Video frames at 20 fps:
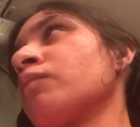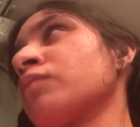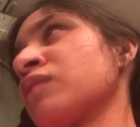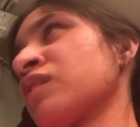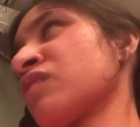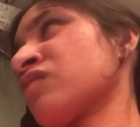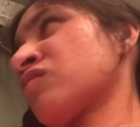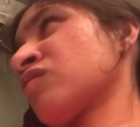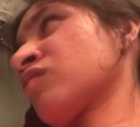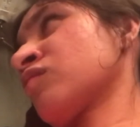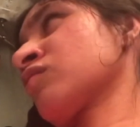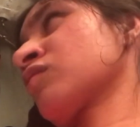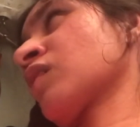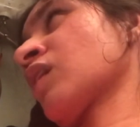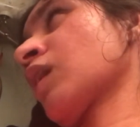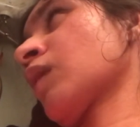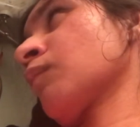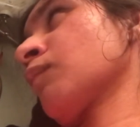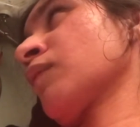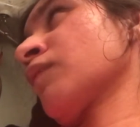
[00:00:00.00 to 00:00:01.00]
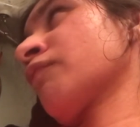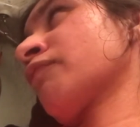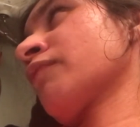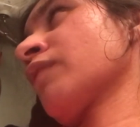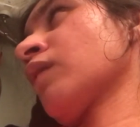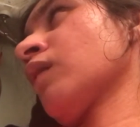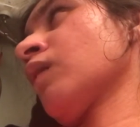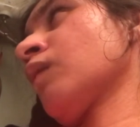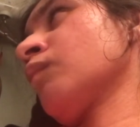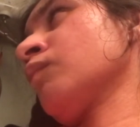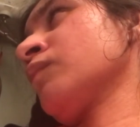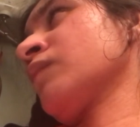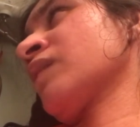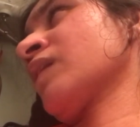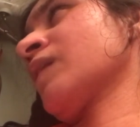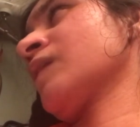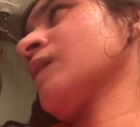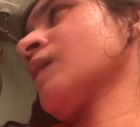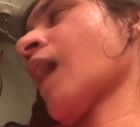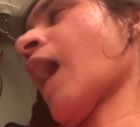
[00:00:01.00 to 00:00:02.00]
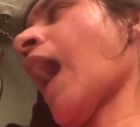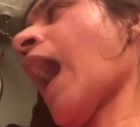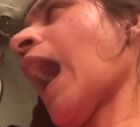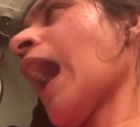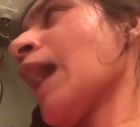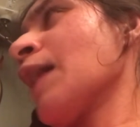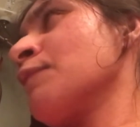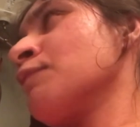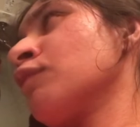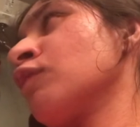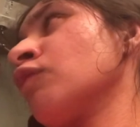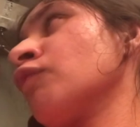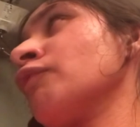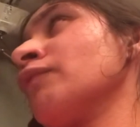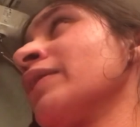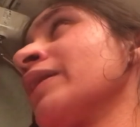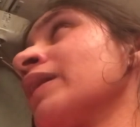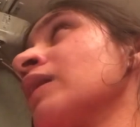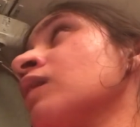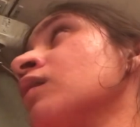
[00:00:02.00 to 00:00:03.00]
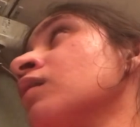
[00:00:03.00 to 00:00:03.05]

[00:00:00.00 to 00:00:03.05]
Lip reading: This is gonna be filmed in iMovie.